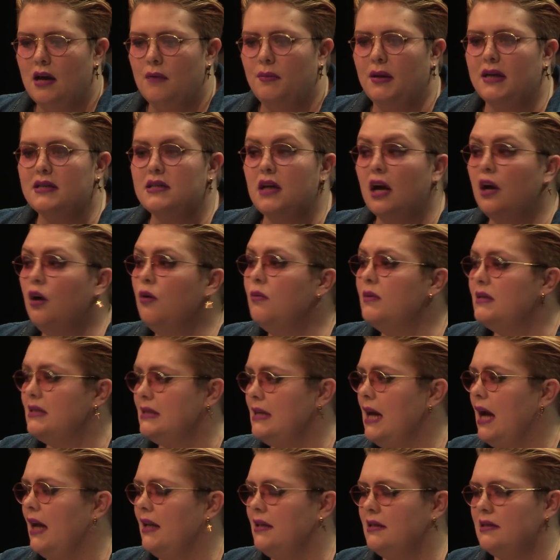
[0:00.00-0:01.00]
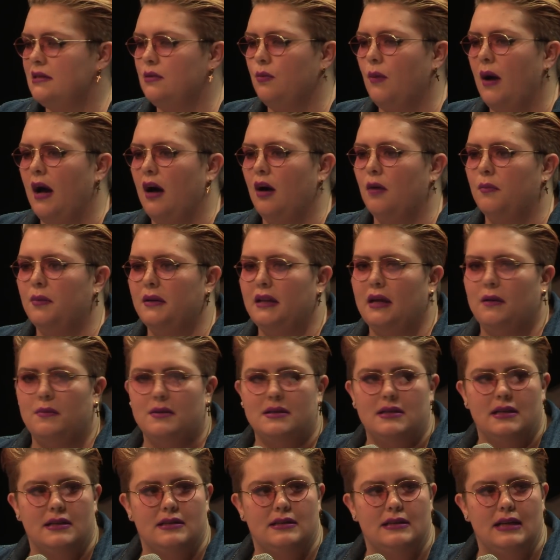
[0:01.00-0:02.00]
because I always danced well, but there
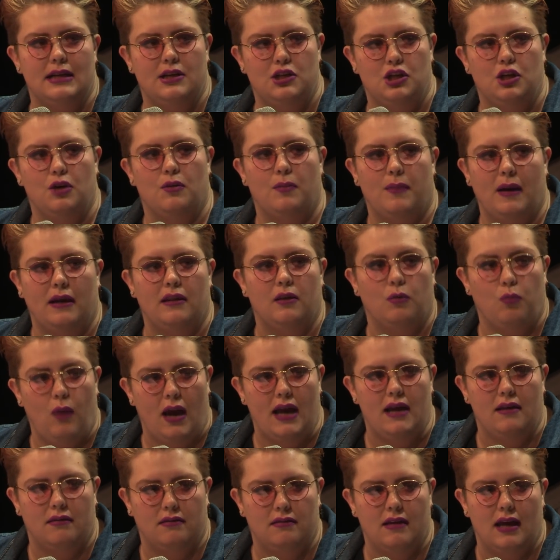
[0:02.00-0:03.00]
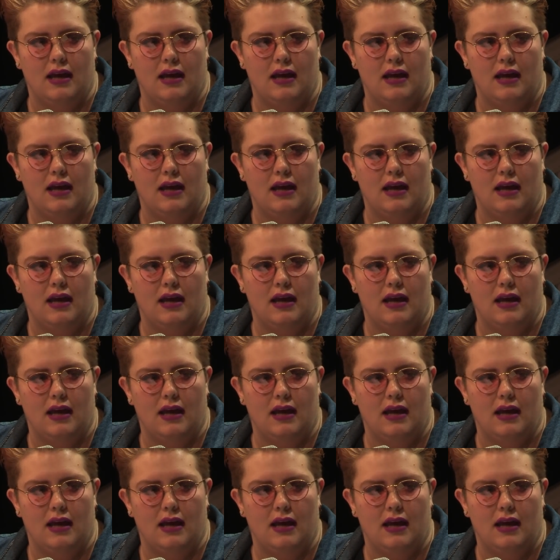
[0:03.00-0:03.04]
was this issue about the weight